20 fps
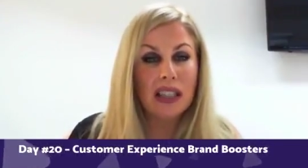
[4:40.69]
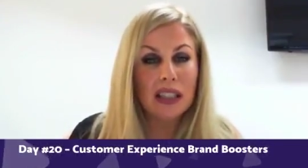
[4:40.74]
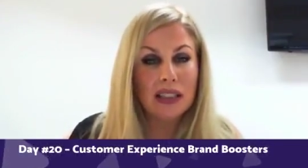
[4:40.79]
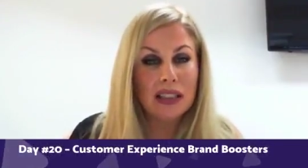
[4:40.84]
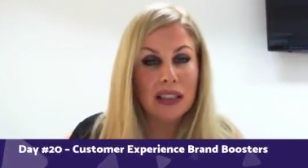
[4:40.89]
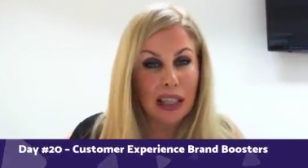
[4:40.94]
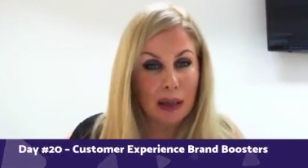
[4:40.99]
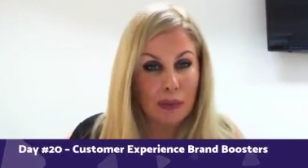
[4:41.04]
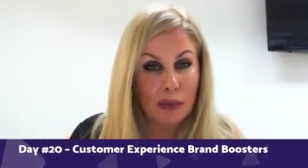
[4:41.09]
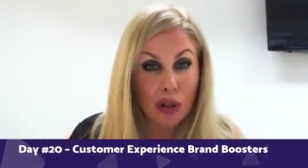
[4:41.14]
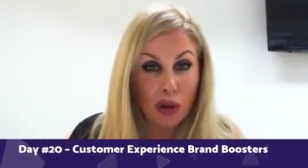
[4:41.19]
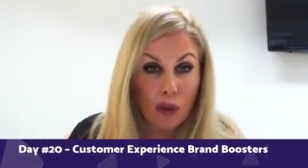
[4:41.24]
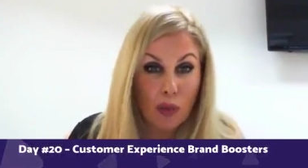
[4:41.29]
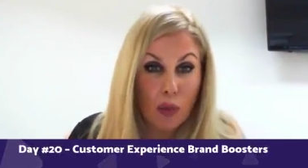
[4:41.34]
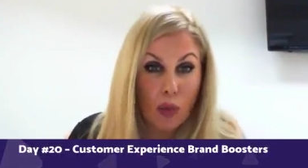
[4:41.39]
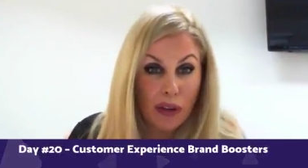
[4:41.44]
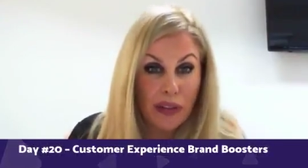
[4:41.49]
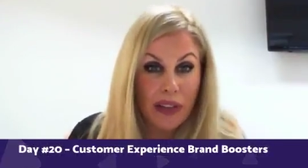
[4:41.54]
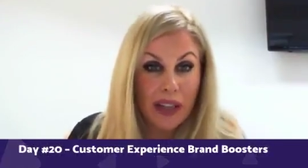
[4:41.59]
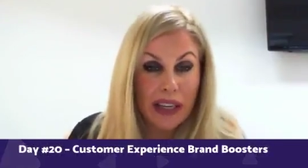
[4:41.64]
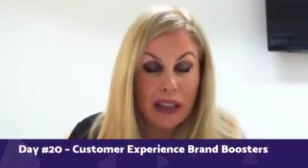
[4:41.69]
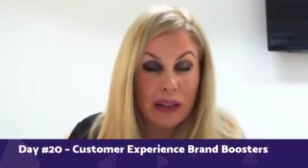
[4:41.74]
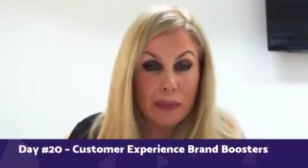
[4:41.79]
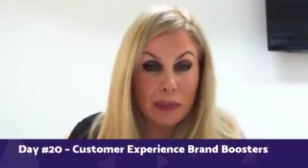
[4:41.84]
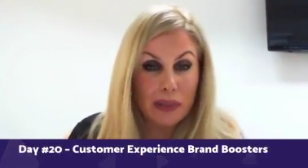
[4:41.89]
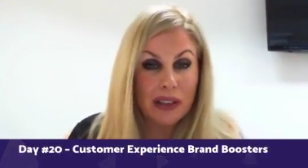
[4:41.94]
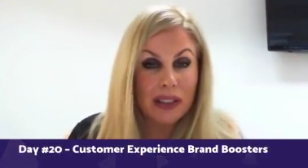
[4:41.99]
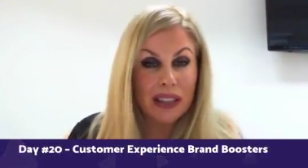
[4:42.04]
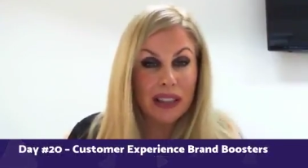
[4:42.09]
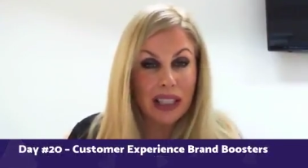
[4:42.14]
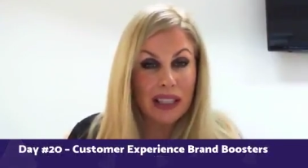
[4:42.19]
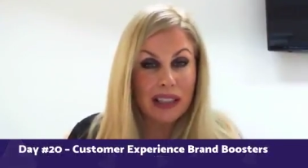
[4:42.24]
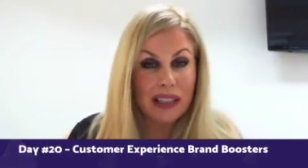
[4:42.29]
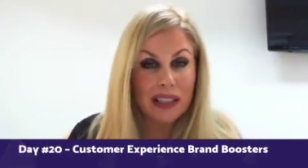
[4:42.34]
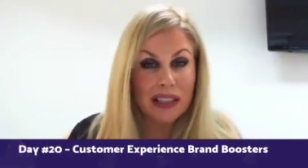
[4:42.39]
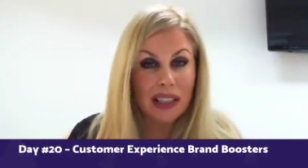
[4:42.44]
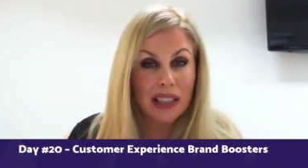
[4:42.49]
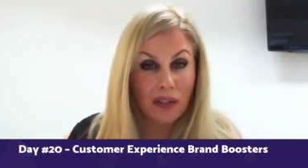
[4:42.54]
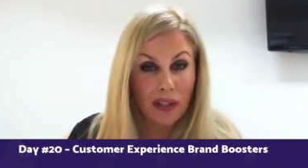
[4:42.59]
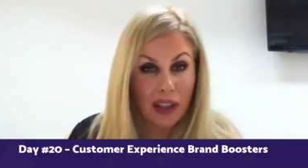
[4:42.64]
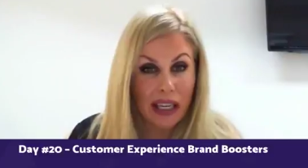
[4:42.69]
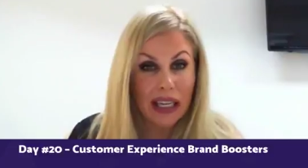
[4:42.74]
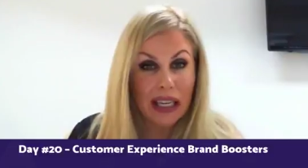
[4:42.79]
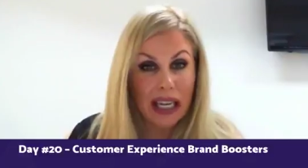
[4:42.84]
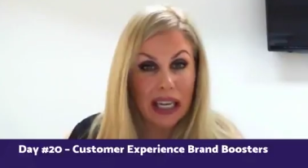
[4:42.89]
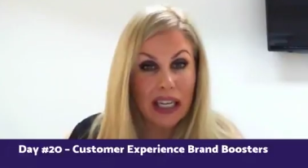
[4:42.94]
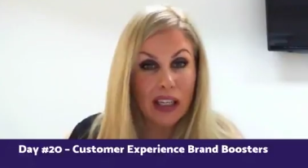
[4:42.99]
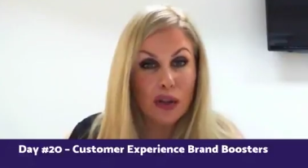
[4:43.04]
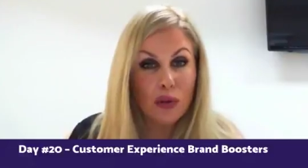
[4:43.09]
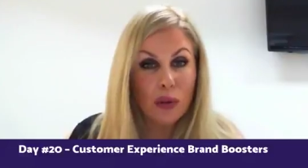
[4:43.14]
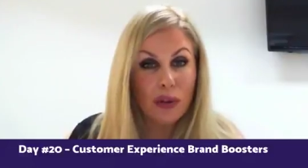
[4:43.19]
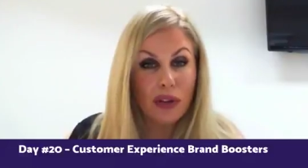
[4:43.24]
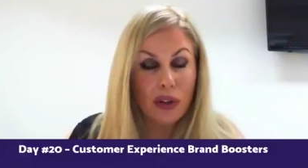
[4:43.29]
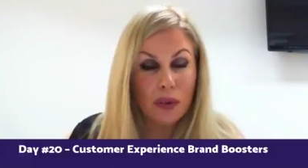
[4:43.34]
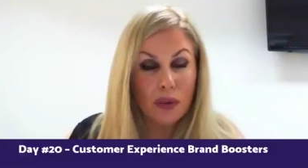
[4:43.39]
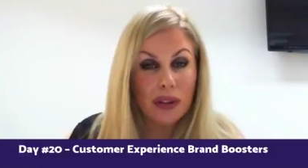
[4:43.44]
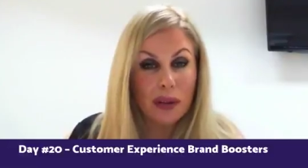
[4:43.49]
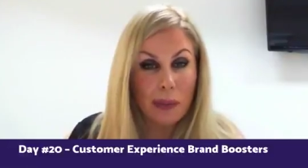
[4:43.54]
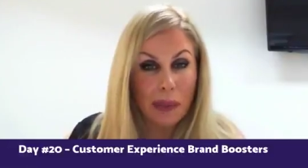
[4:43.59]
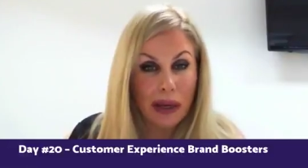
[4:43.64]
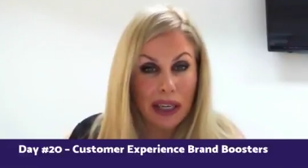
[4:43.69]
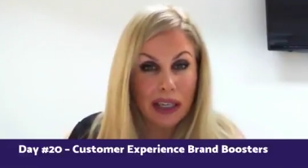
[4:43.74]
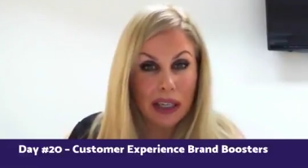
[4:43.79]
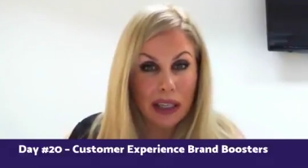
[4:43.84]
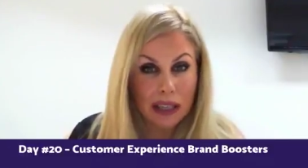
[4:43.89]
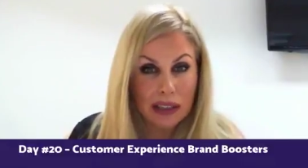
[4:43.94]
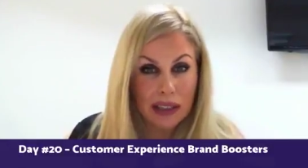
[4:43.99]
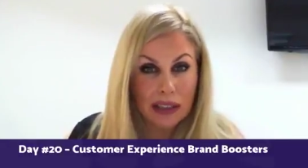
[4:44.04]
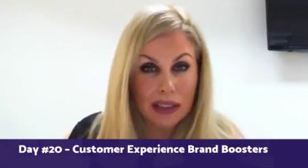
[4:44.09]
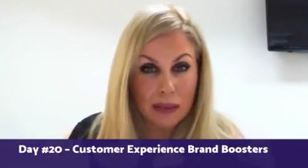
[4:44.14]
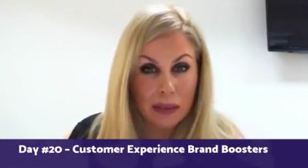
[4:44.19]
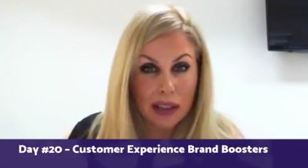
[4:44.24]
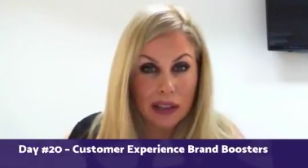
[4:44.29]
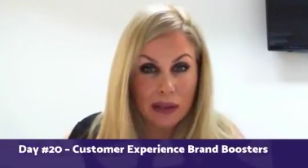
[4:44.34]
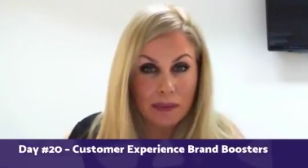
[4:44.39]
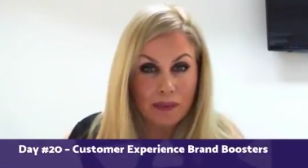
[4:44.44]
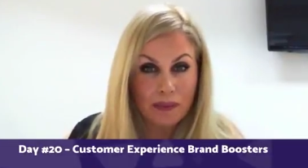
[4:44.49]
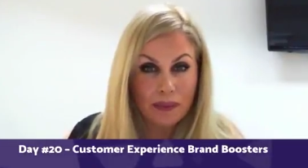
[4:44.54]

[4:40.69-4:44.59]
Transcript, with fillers: a snapshot of what they can present if they engage with you as a paying customer.